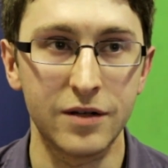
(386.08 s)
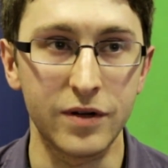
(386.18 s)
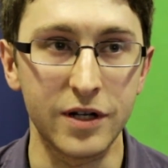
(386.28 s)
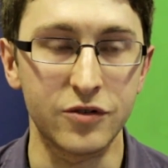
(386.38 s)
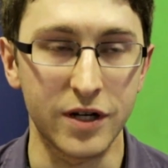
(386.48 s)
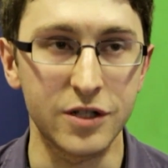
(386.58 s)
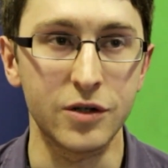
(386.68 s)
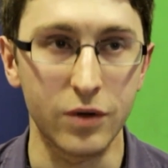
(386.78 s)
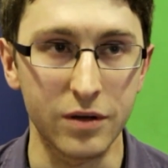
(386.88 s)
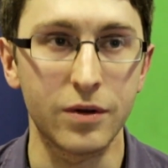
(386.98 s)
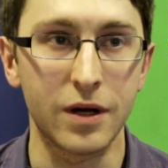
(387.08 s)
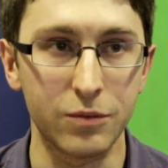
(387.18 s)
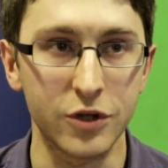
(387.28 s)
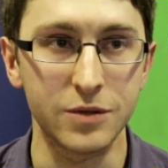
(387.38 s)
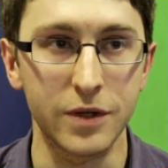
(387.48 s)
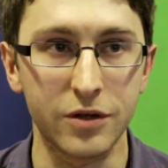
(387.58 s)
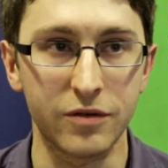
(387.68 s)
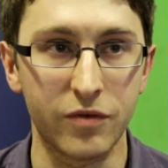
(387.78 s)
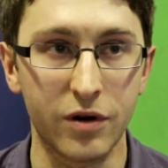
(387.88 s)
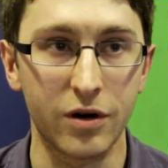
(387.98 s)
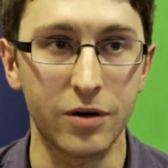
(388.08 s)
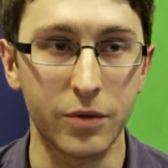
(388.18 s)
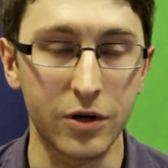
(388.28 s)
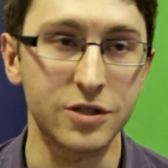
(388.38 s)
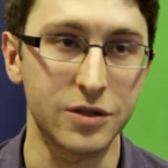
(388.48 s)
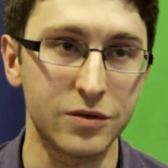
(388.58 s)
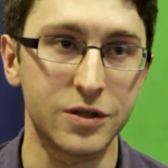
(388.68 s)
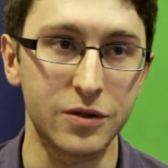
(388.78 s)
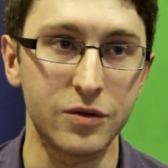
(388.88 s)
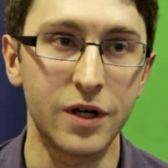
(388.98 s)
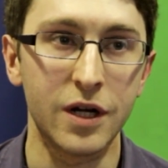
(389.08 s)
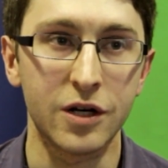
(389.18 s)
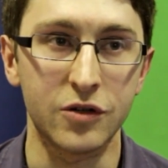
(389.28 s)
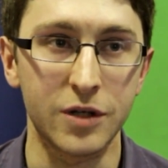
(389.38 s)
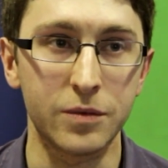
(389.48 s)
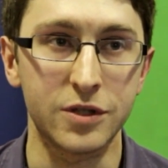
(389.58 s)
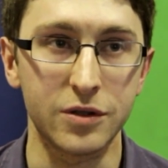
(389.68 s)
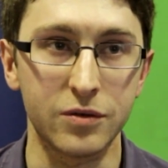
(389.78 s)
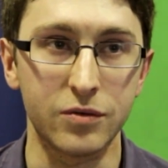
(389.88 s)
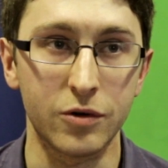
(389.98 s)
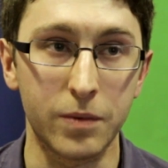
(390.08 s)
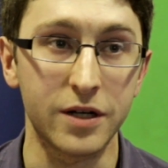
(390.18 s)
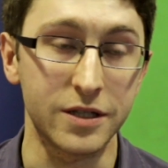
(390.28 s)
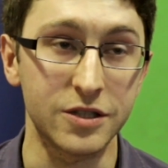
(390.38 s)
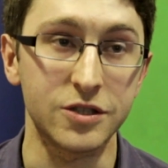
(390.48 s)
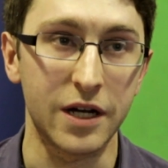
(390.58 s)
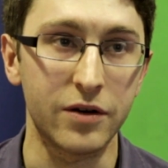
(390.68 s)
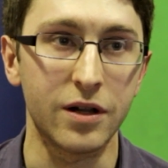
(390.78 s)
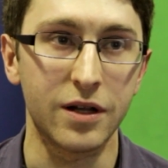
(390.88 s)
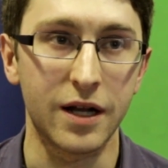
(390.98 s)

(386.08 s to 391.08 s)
really try to do with, as much as we could for her, but also to contribute to robotics in general.